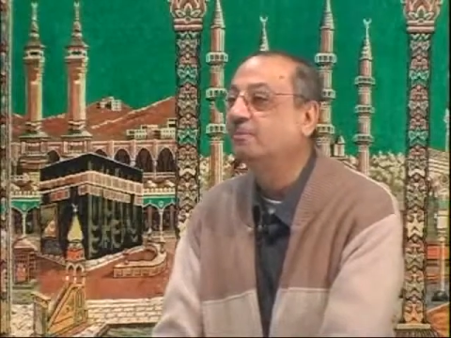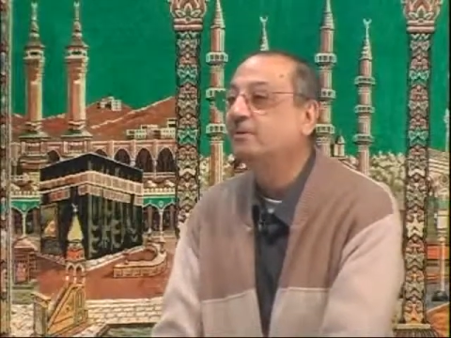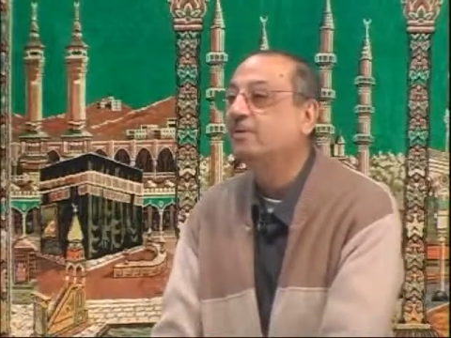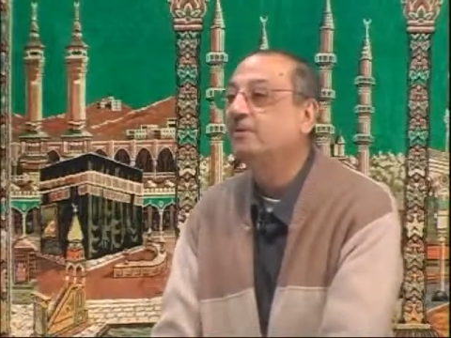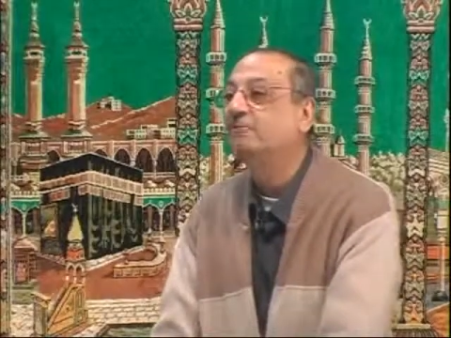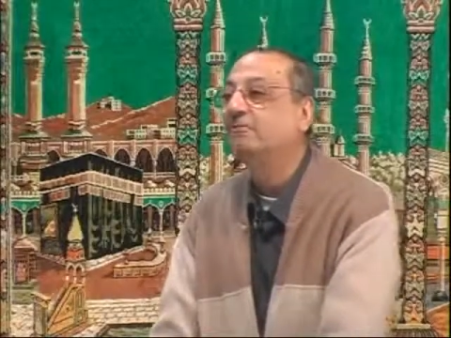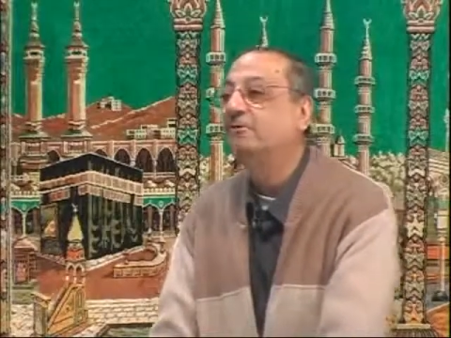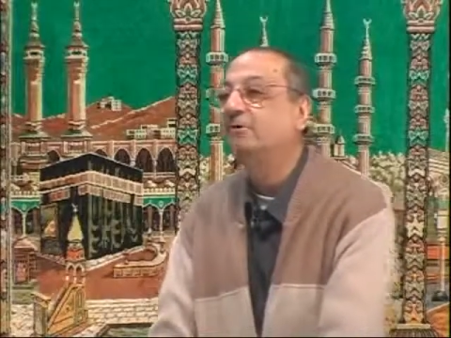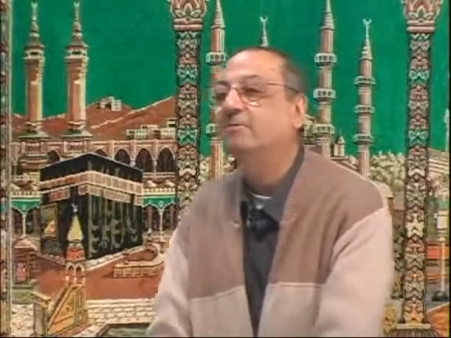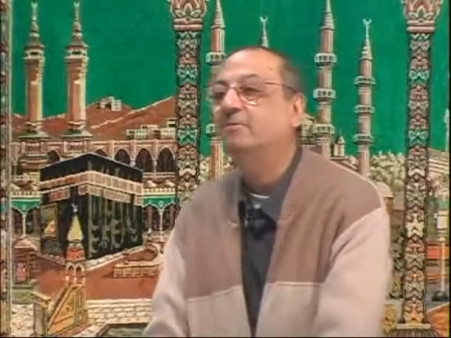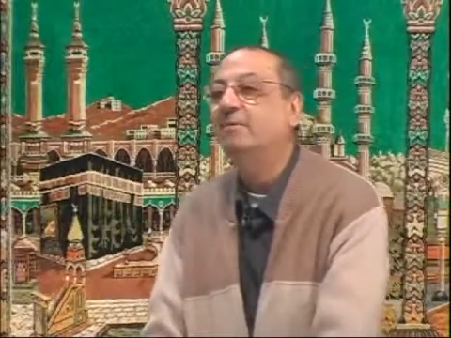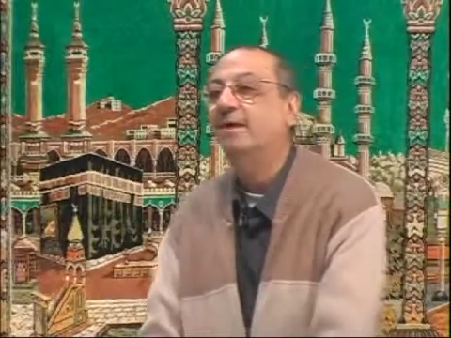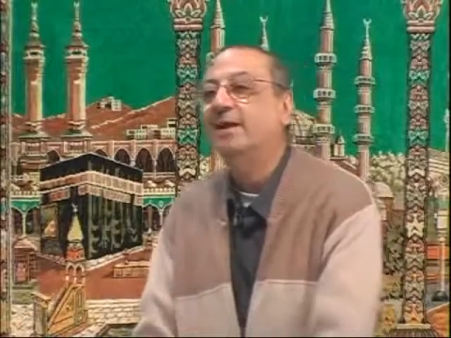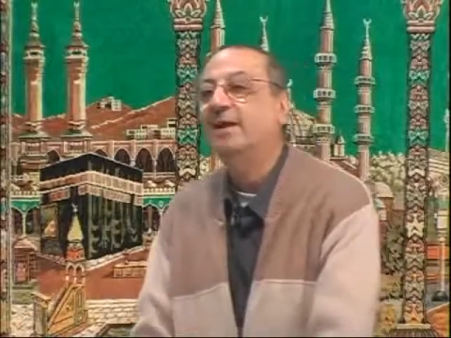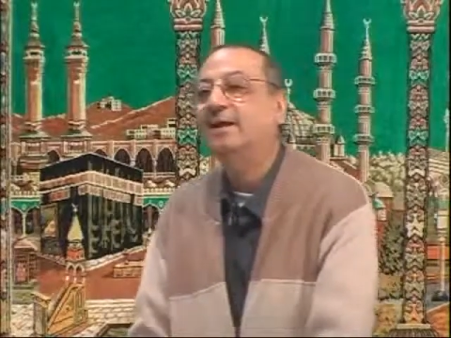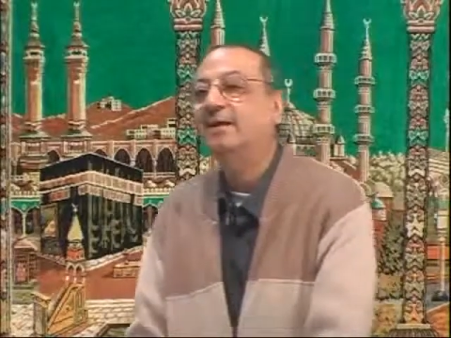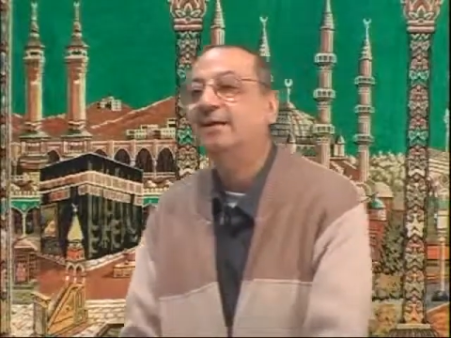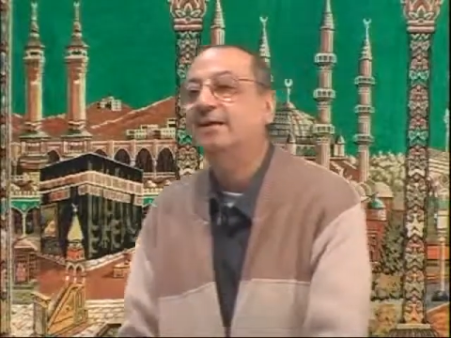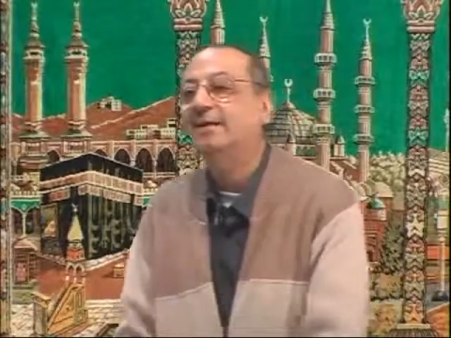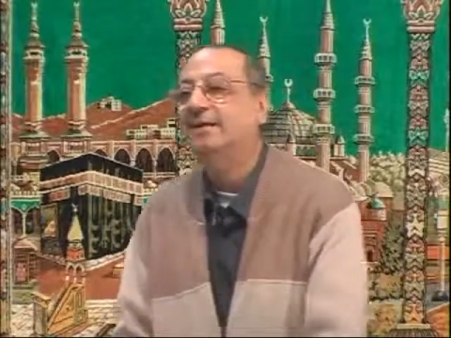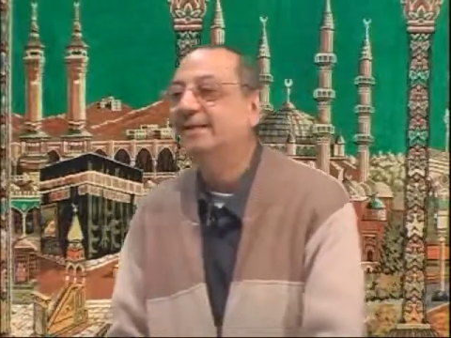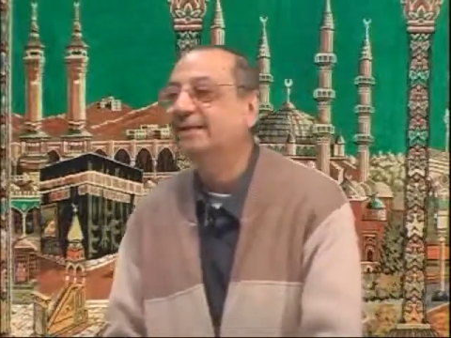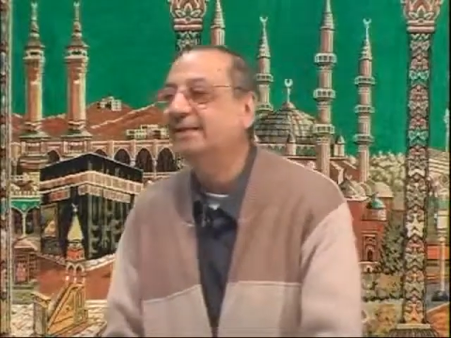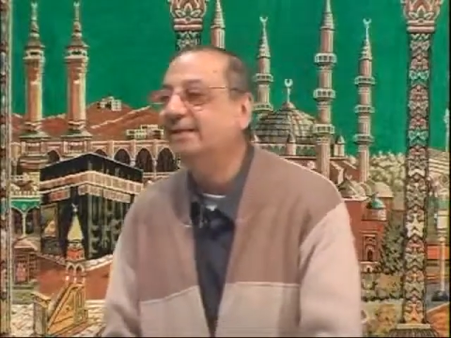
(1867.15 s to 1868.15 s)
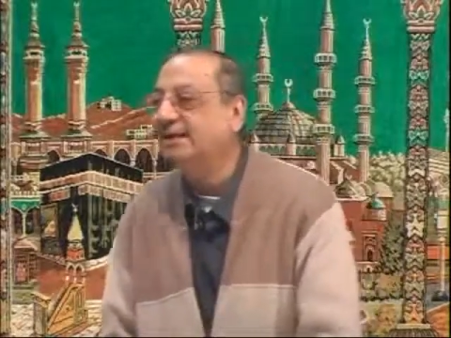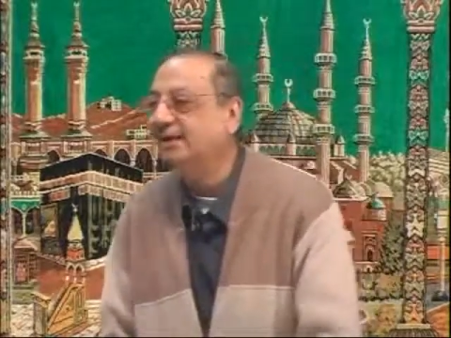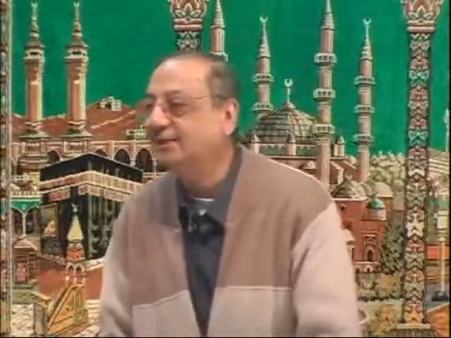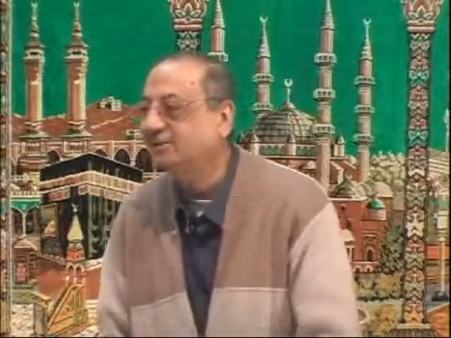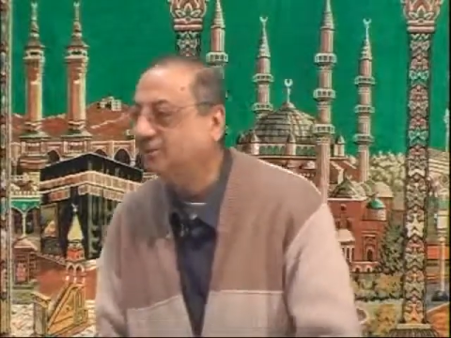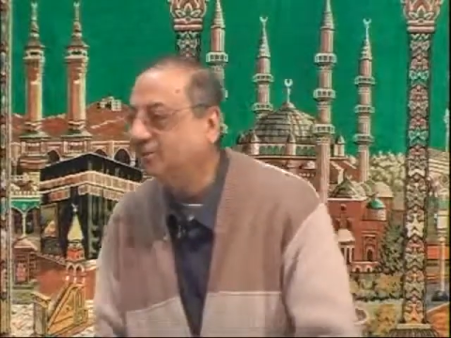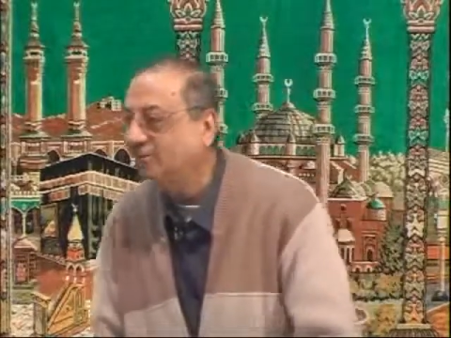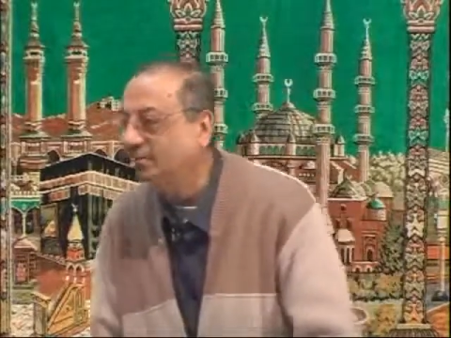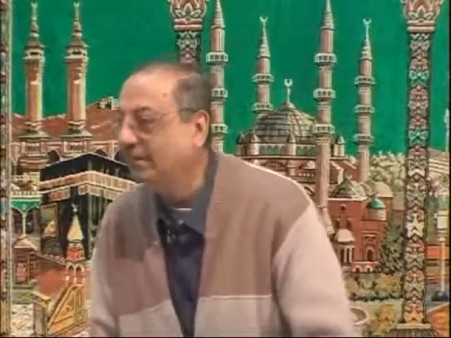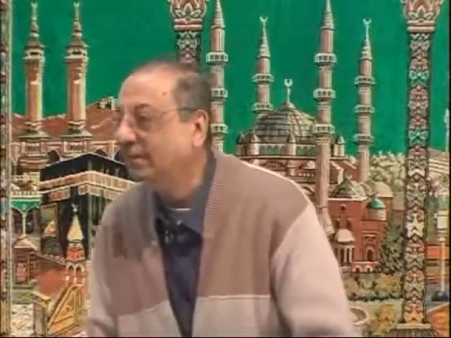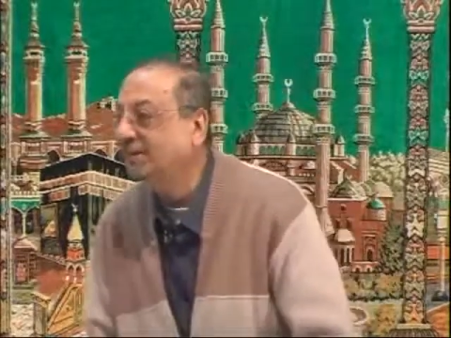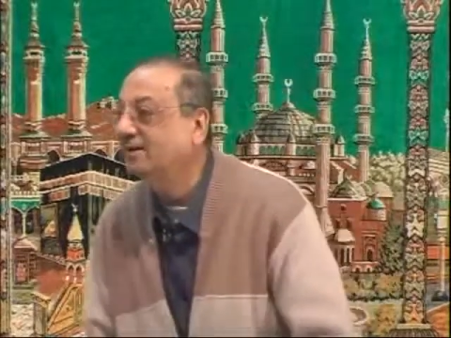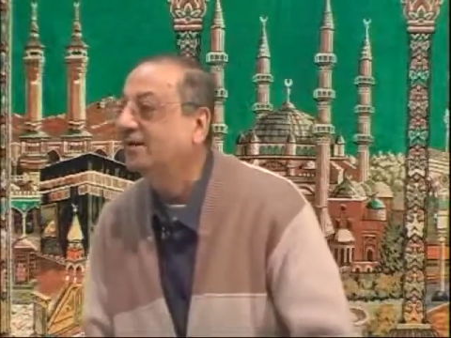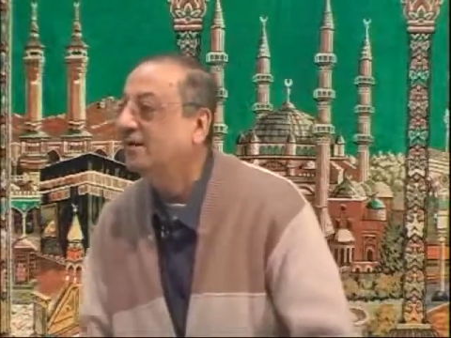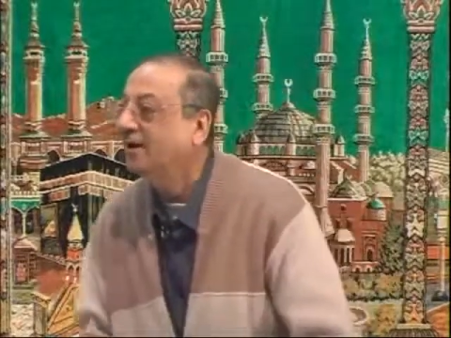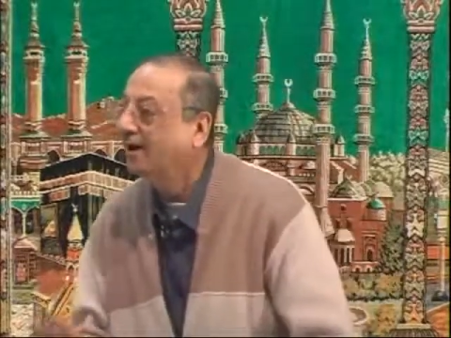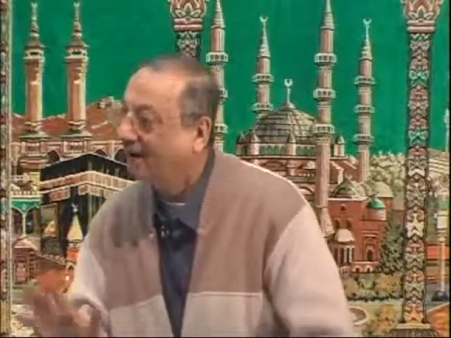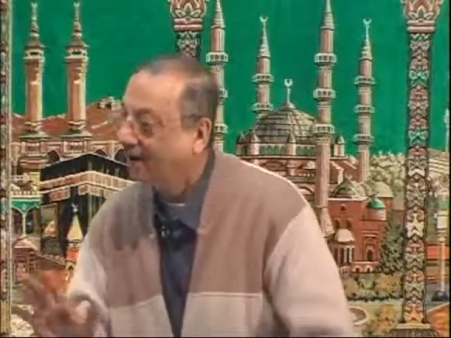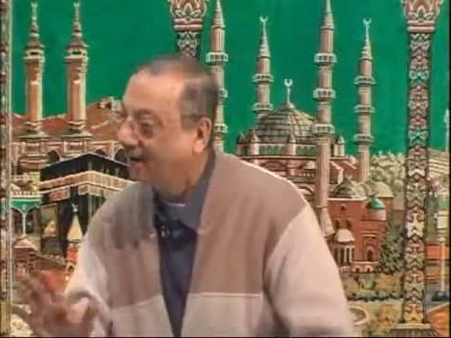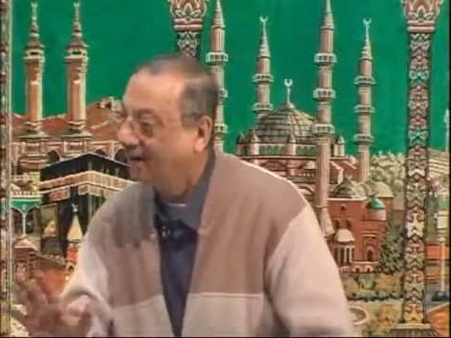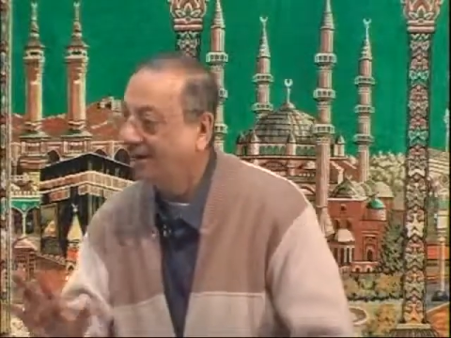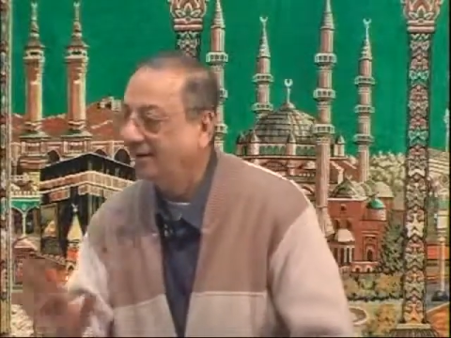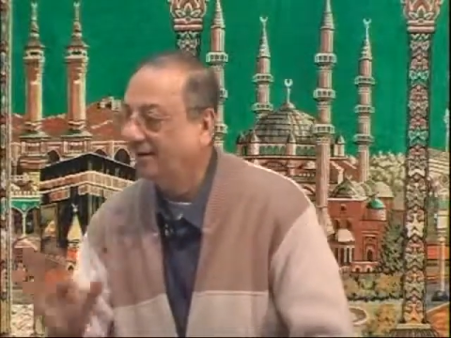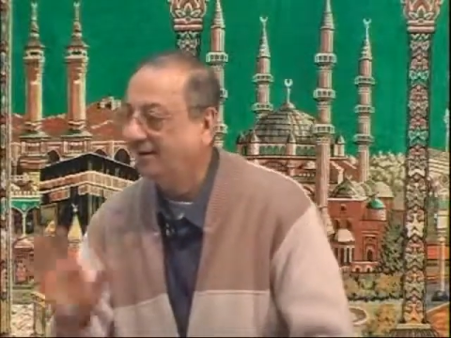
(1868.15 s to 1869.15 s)
fi mahalli nasbin
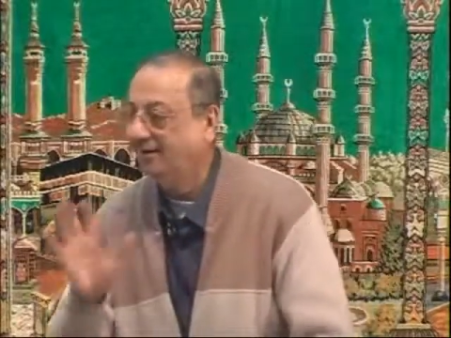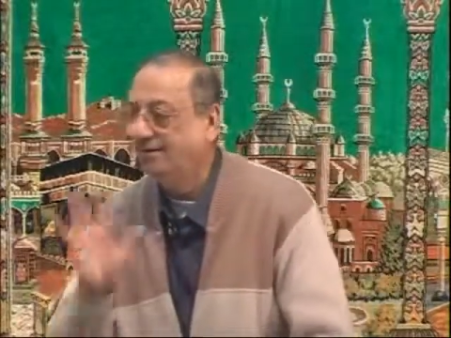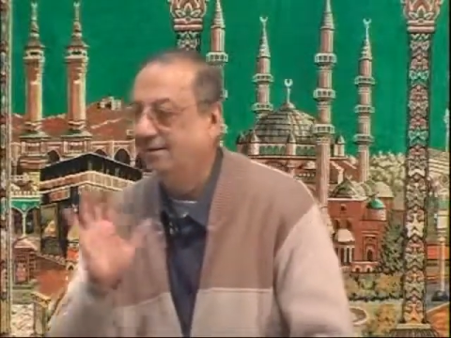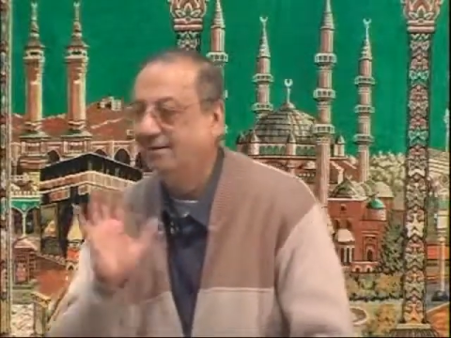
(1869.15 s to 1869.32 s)
hal.